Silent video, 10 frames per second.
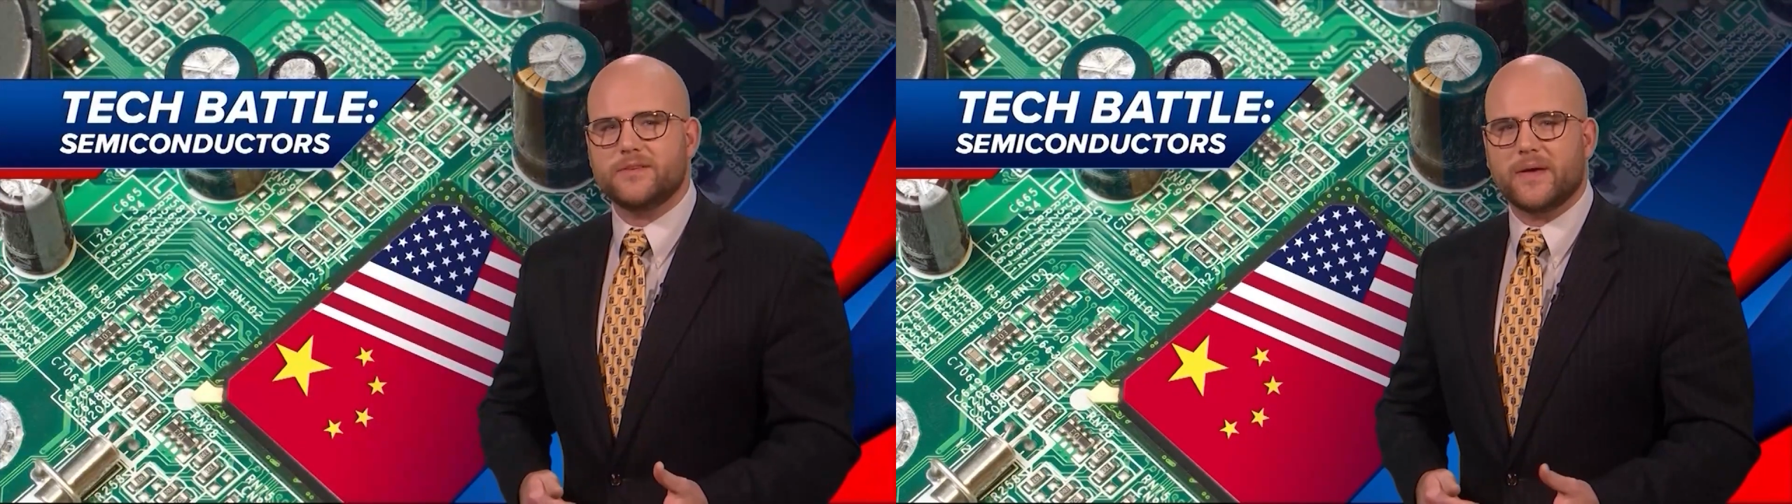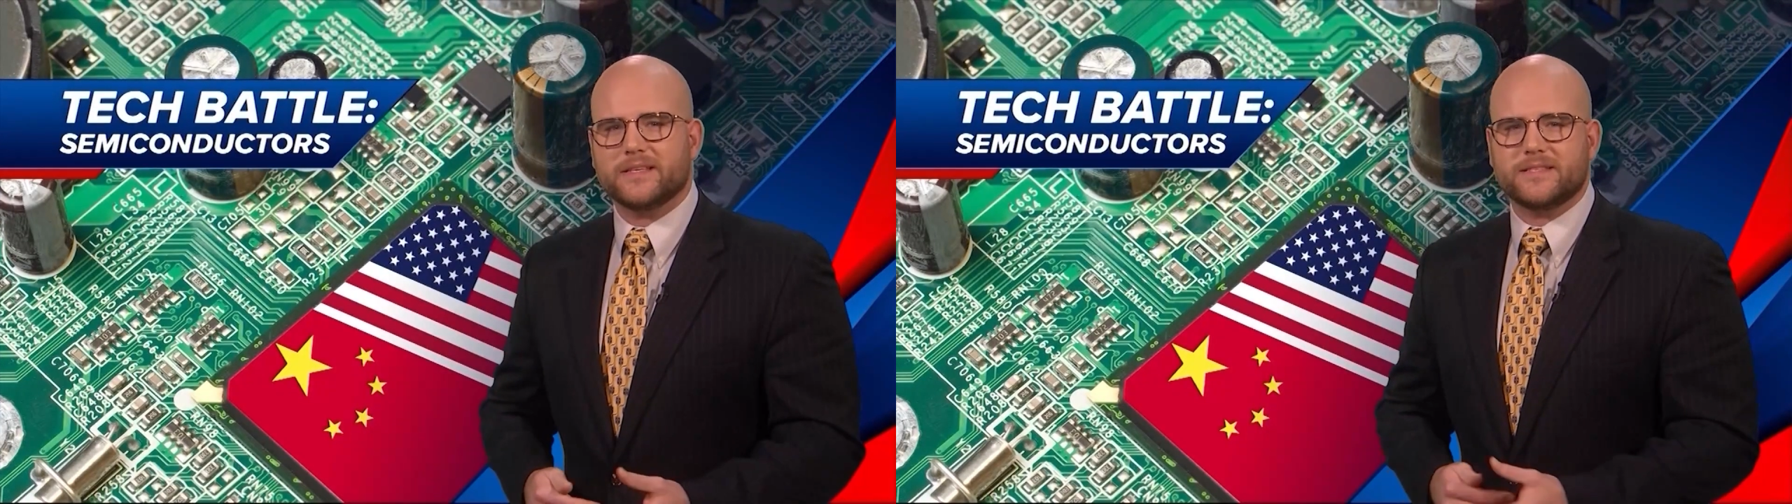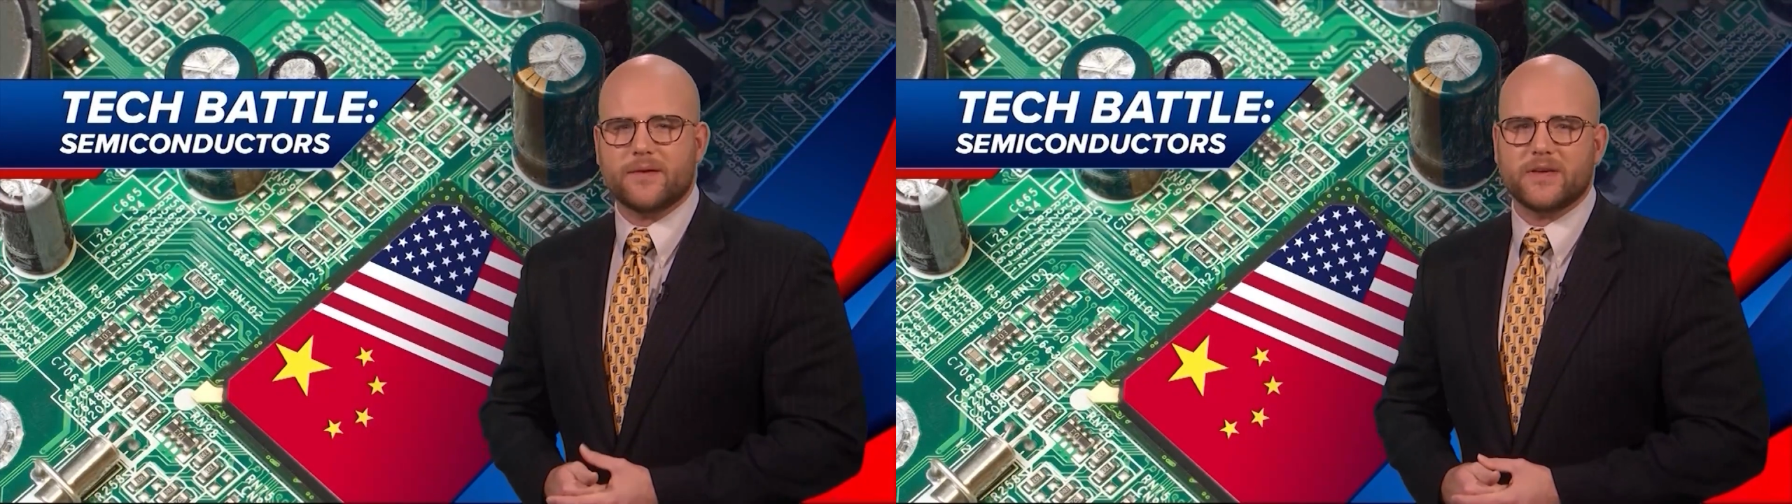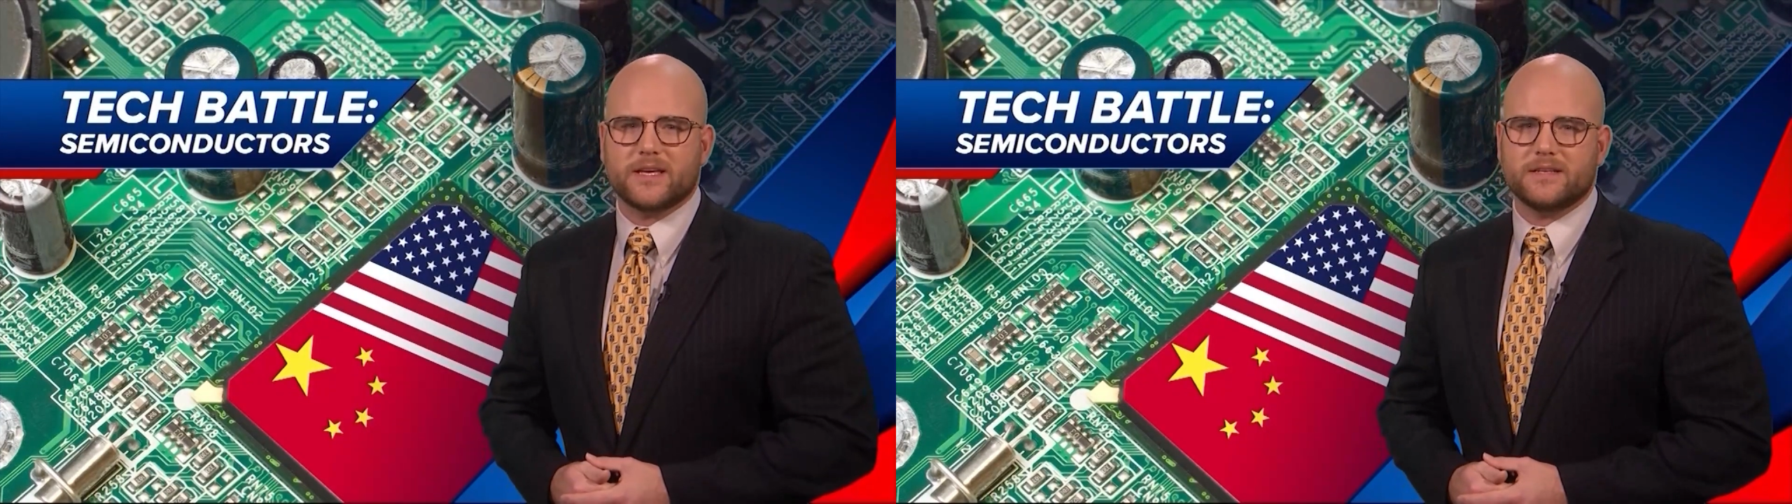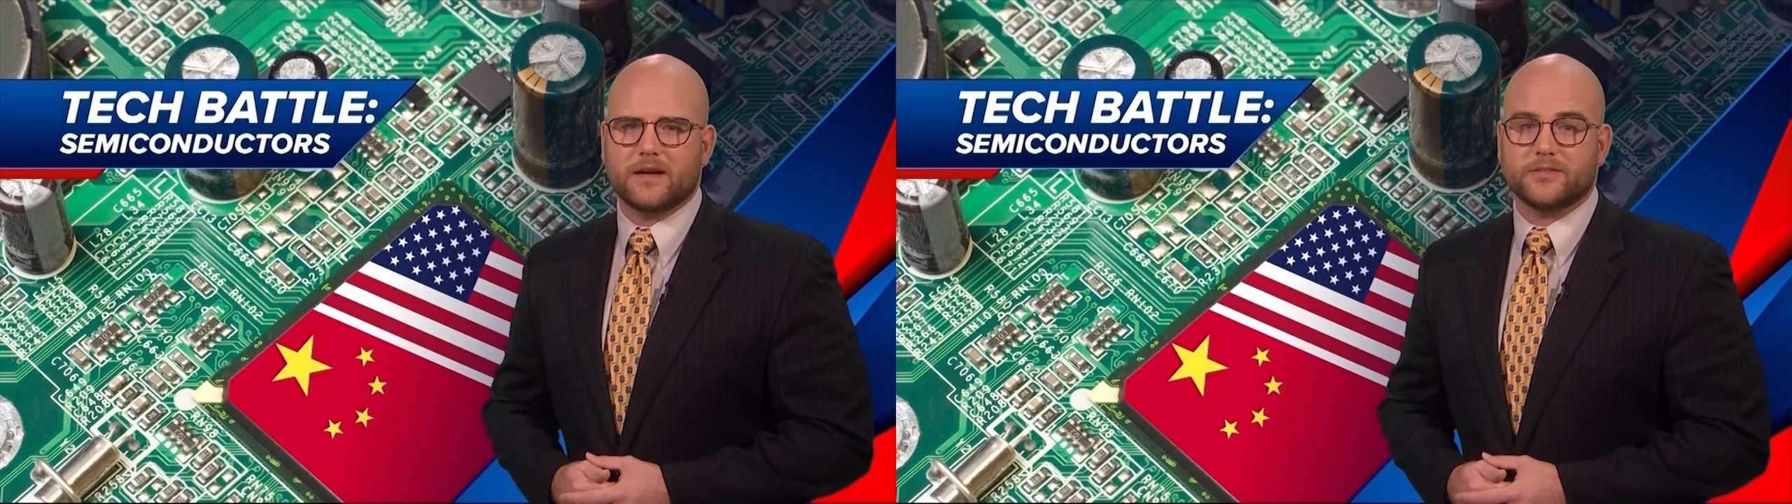makes
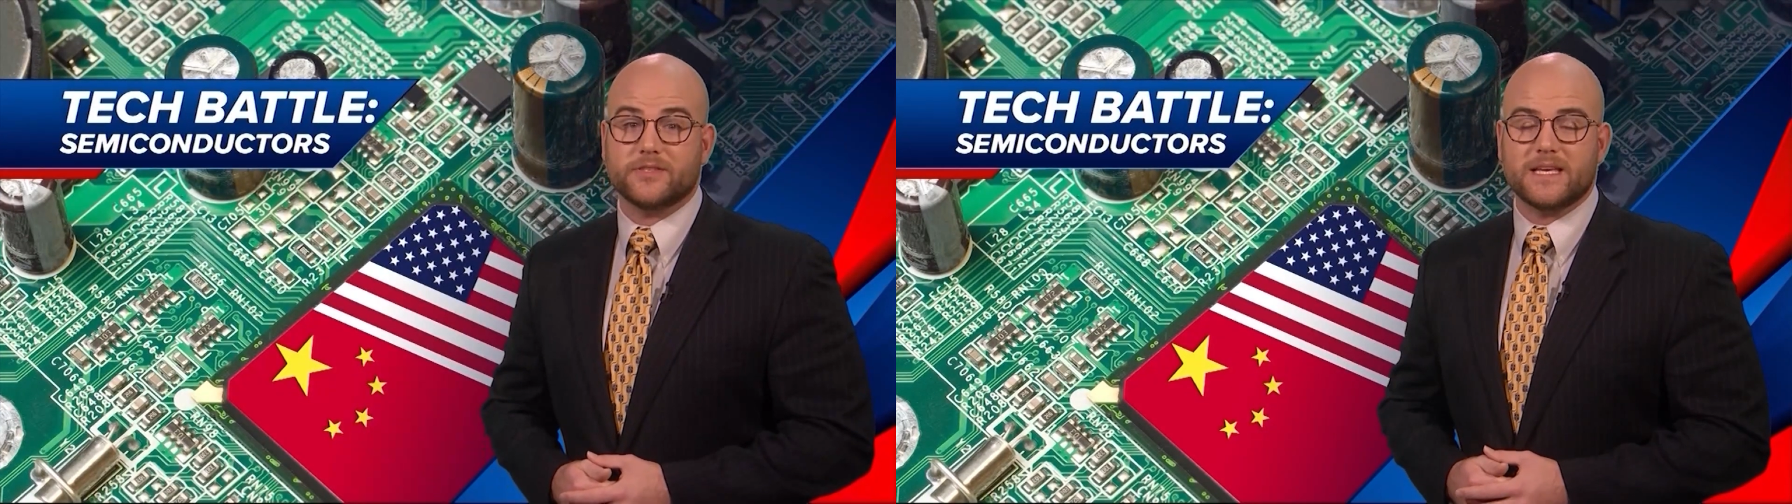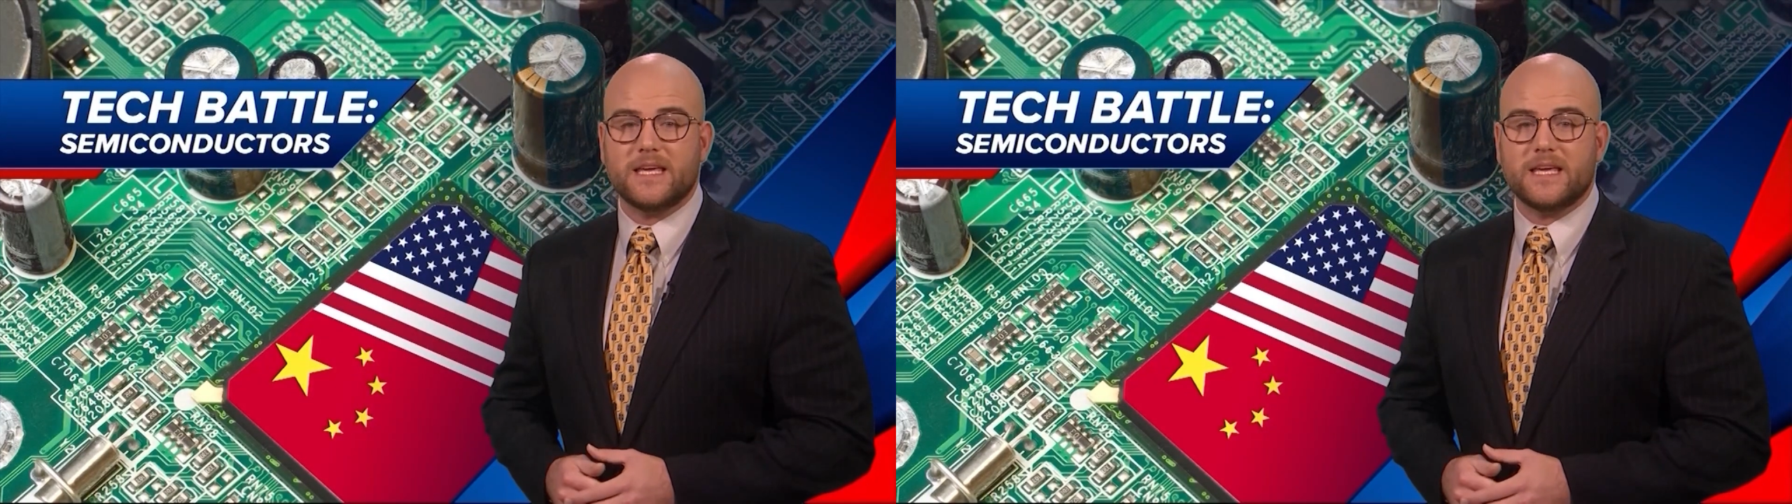semiconductors